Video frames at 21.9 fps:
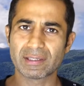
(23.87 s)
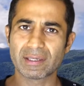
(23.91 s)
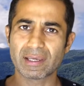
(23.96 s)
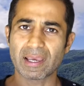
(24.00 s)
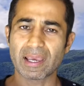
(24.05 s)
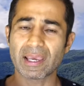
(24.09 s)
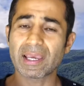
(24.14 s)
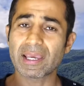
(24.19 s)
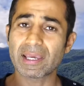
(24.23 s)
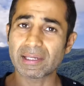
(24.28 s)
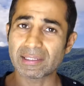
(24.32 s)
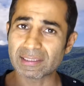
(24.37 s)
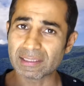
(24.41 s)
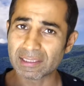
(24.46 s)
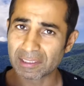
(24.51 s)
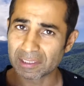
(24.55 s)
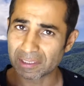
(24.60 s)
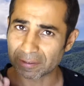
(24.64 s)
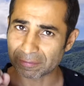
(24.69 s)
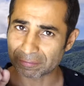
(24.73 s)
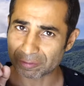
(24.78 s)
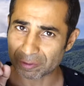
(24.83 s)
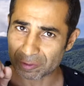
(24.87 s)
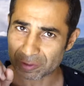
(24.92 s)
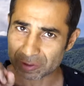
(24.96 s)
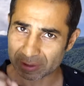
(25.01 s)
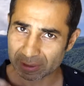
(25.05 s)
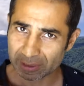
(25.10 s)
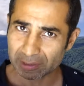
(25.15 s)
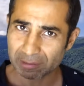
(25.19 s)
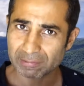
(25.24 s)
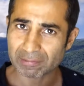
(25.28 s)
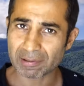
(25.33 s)
And if you
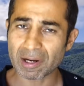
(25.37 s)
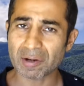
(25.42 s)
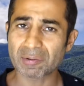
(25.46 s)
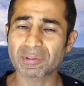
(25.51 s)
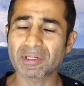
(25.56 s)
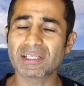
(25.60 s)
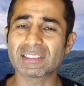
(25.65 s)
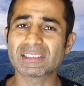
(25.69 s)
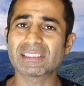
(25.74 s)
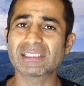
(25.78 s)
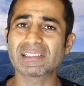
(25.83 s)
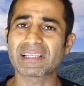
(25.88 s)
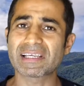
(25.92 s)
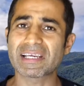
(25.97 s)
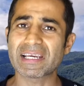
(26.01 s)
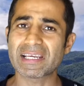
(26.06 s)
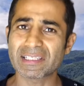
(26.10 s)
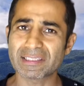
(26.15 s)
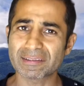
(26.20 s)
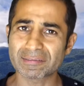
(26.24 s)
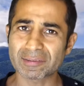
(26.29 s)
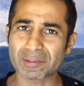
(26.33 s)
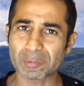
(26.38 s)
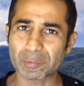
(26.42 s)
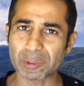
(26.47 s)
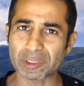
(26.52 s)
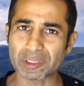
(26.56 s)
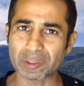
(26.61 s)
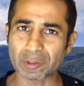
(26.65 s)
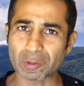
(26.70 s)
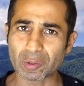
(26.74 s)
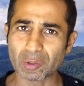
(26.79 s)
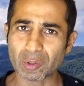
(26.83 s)
stick around until the end of the
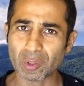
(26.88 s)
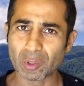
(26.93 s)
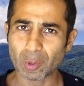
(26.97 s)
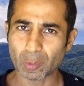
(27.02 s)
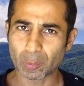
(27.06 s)
video,